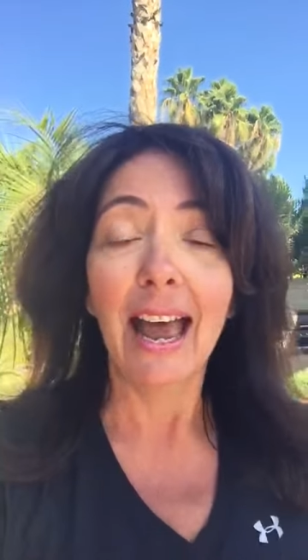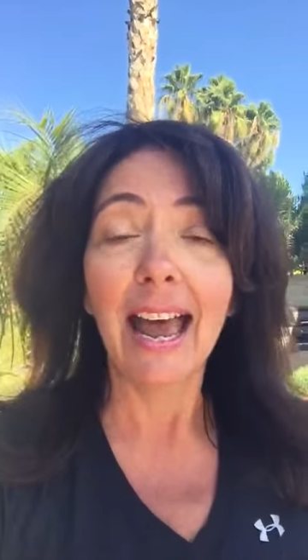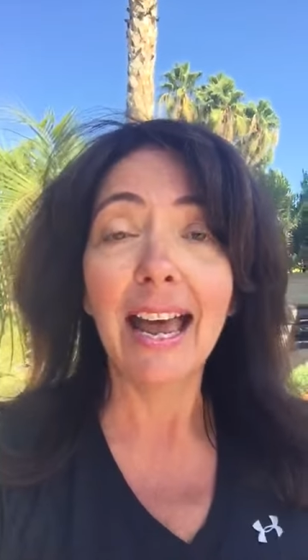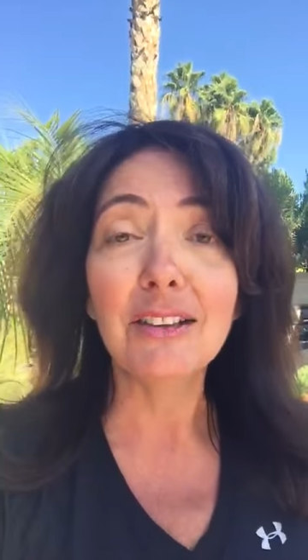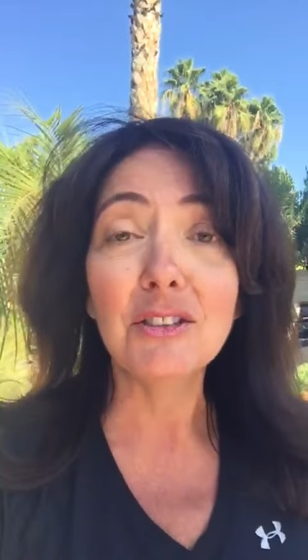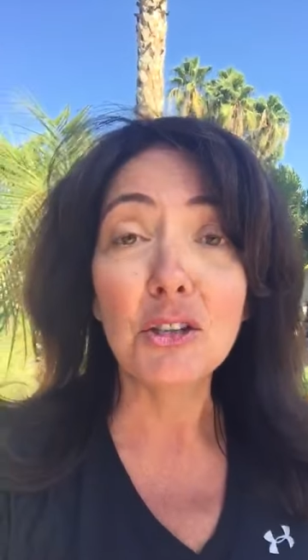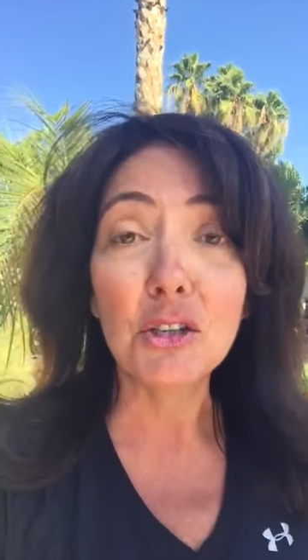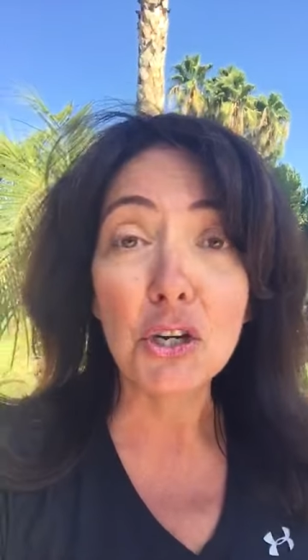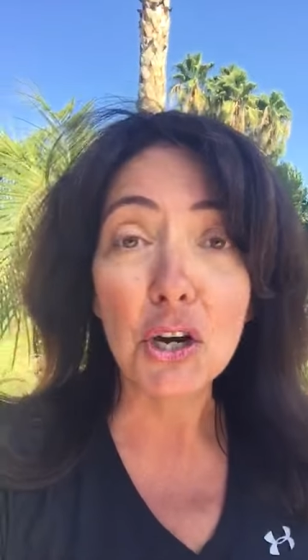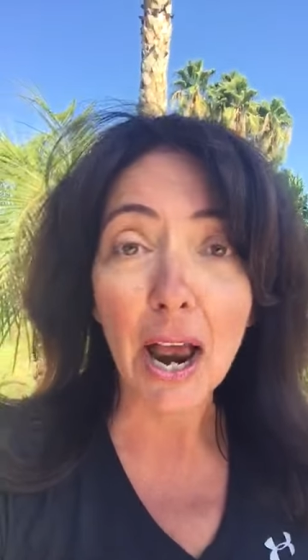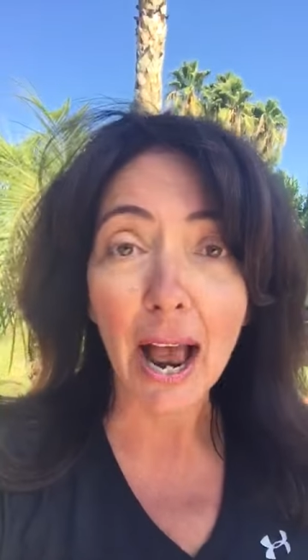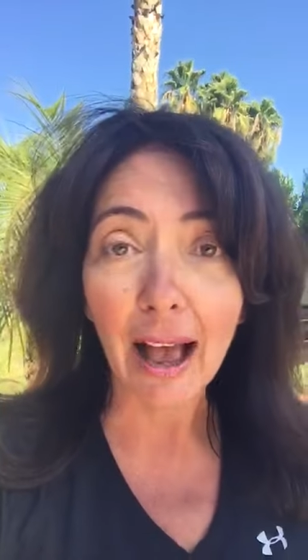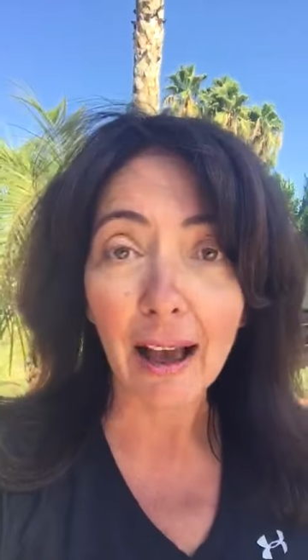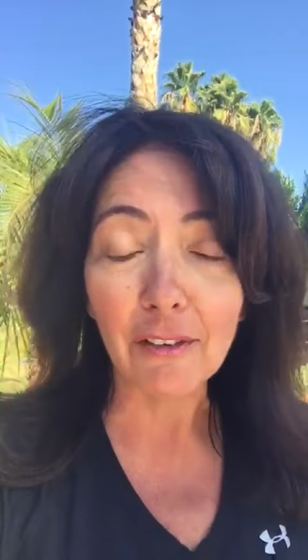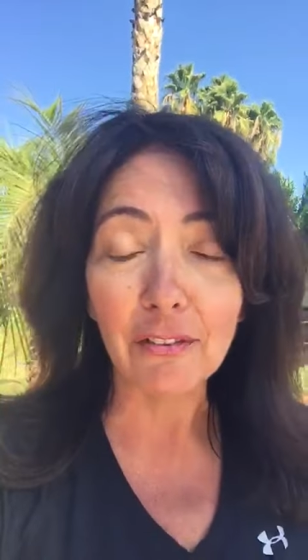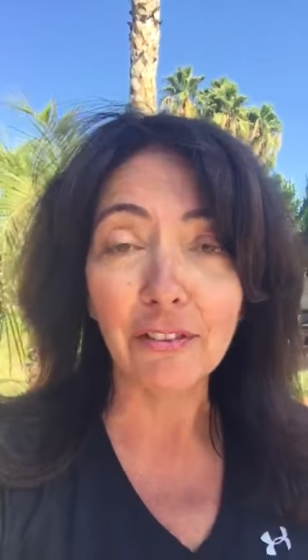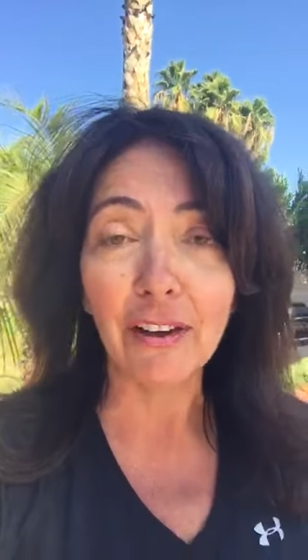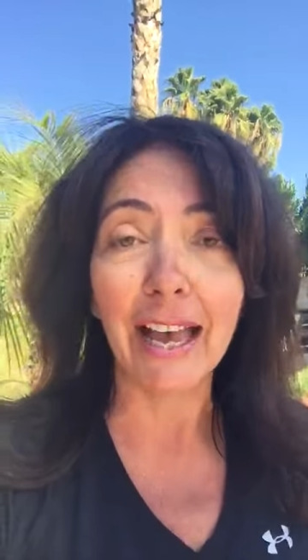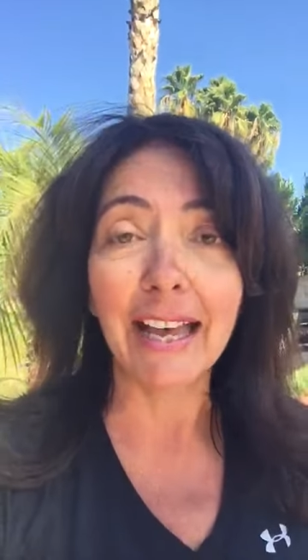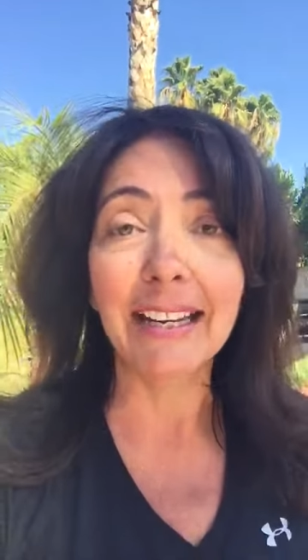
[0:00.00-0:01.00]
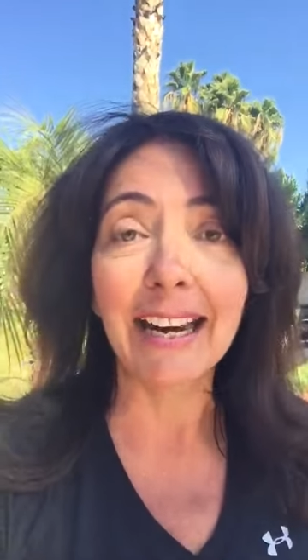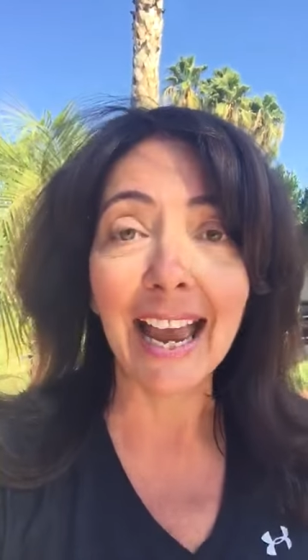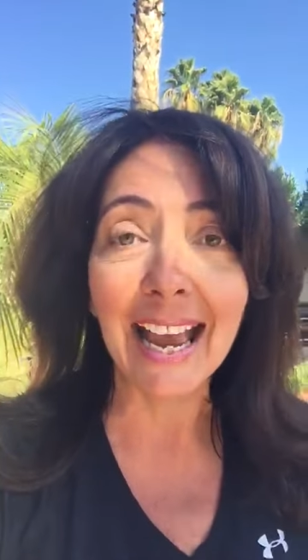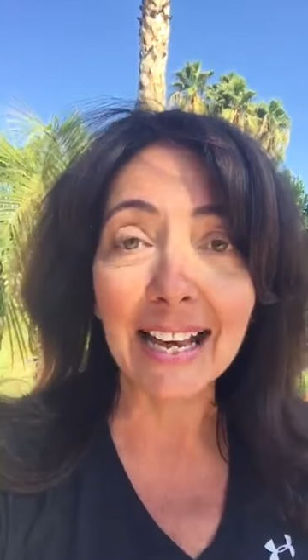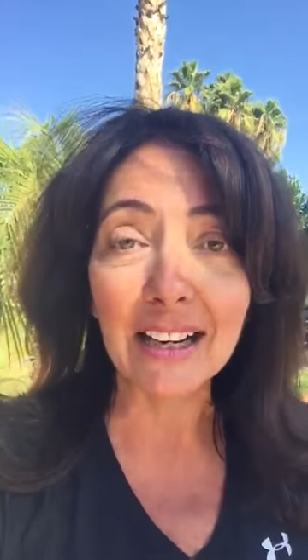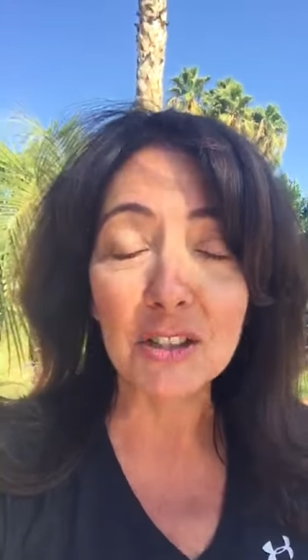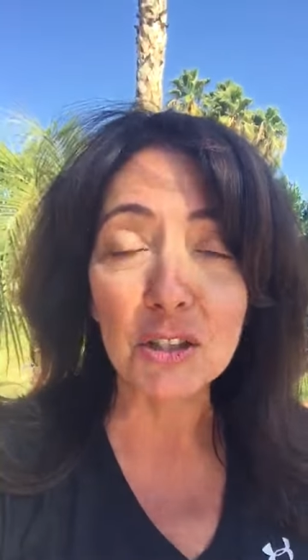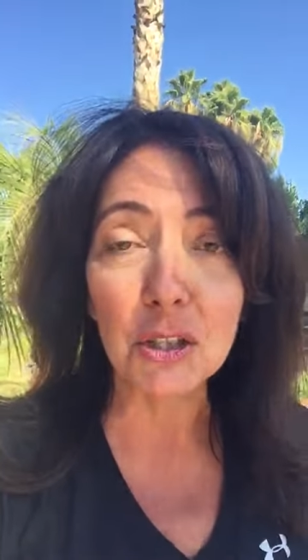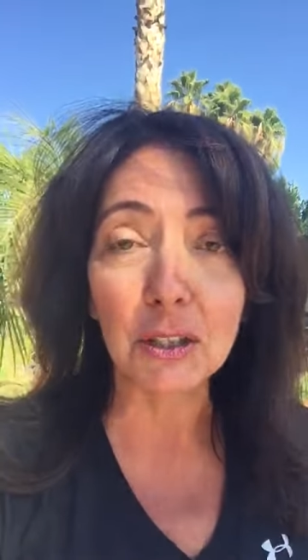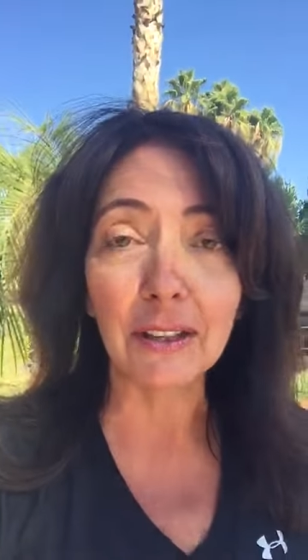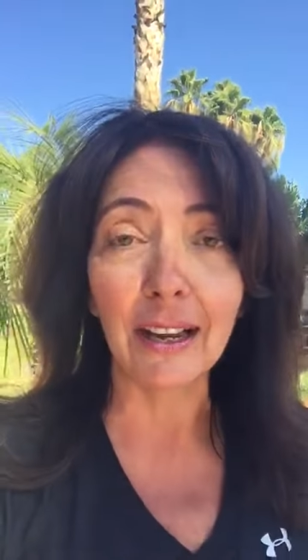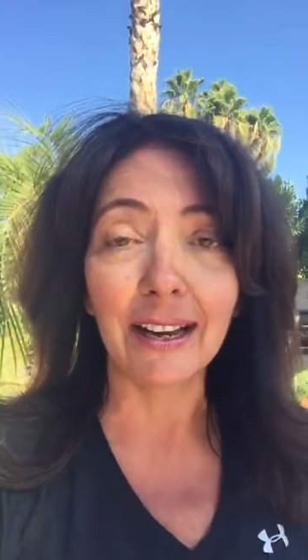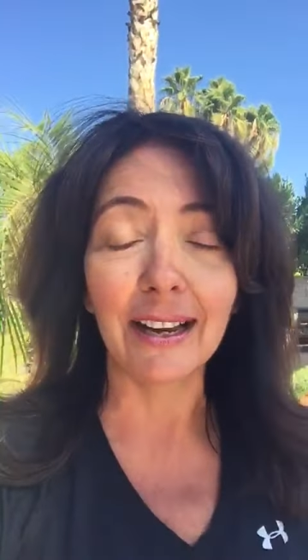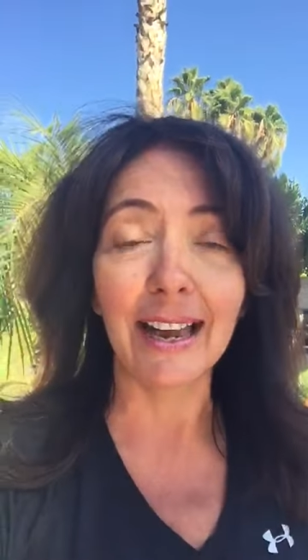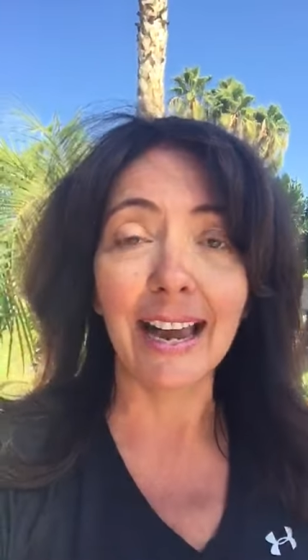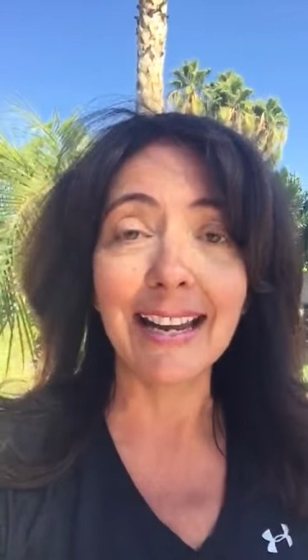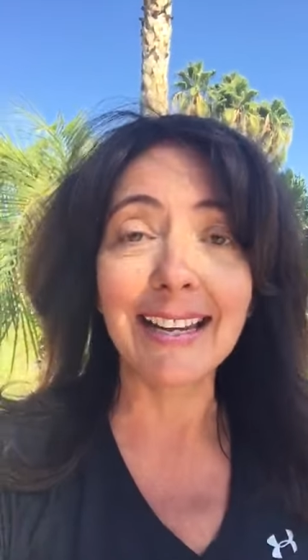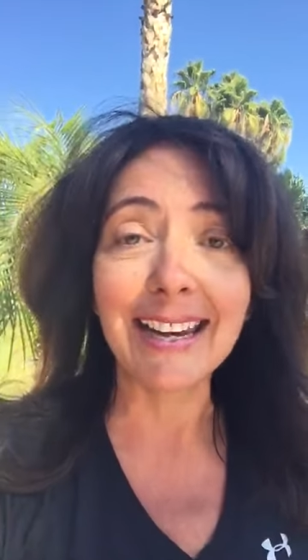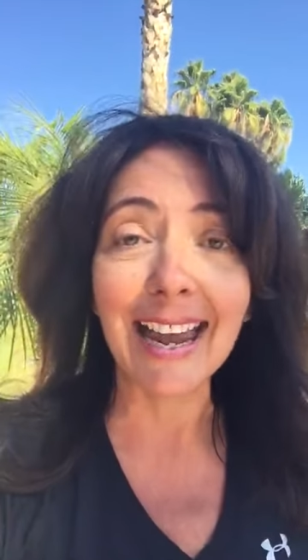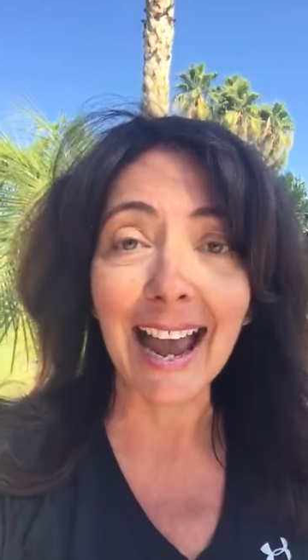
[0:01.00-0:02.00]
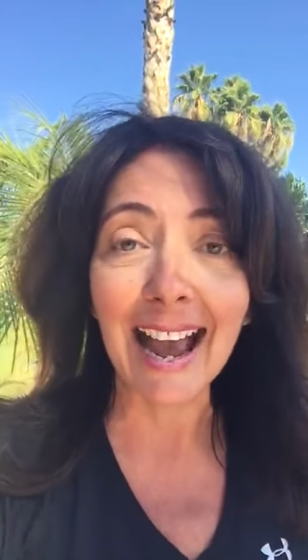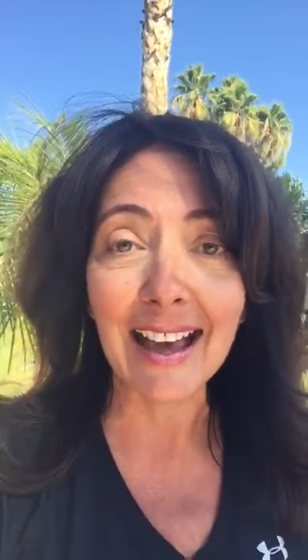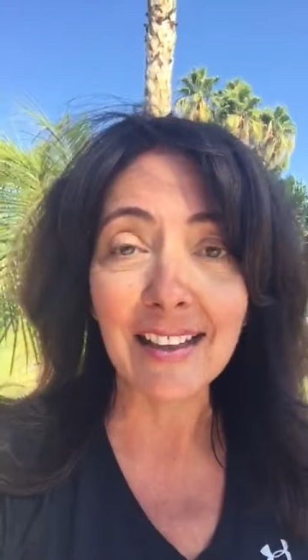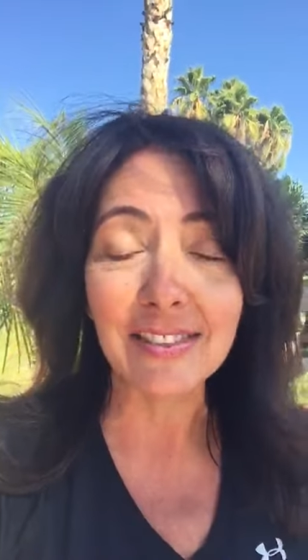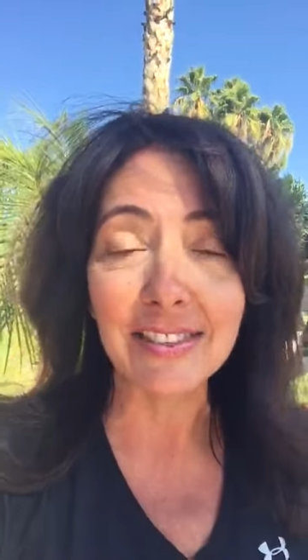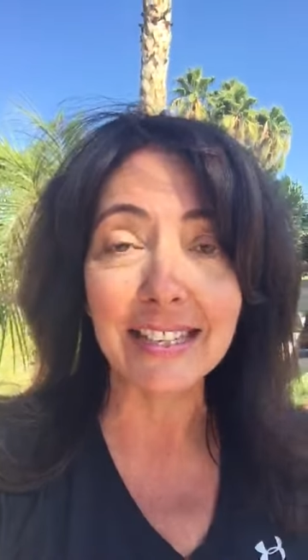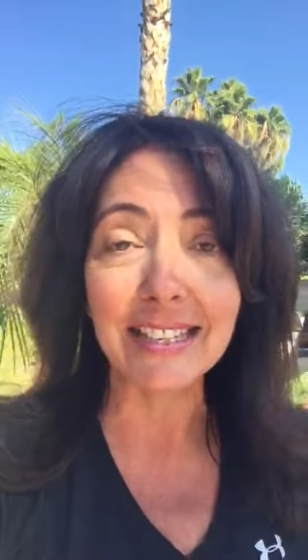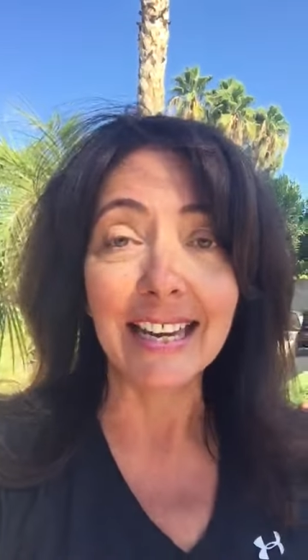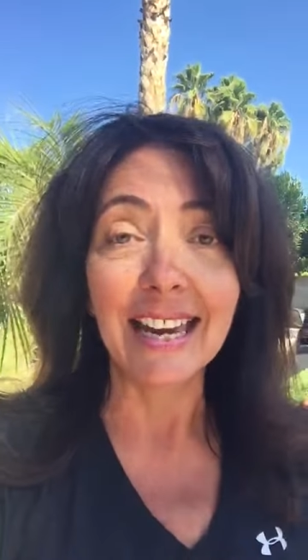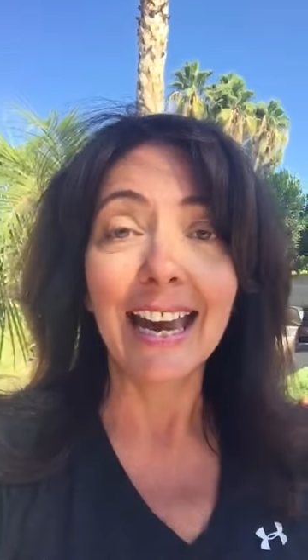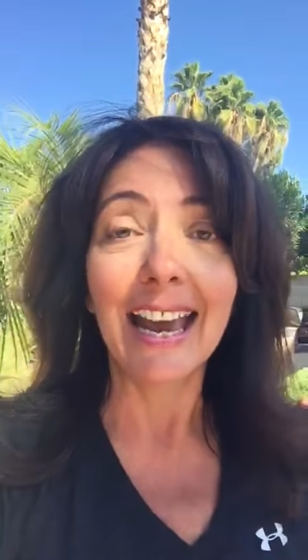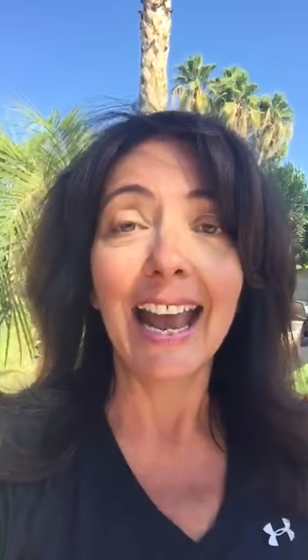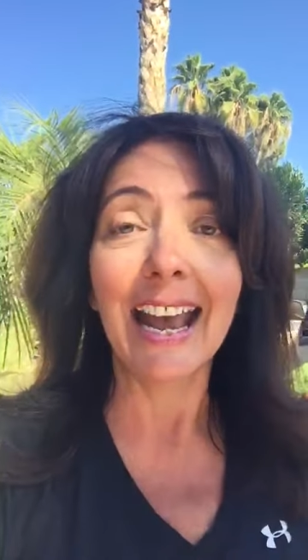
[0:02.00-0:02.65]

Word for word: and Jeff and Angela and Kathy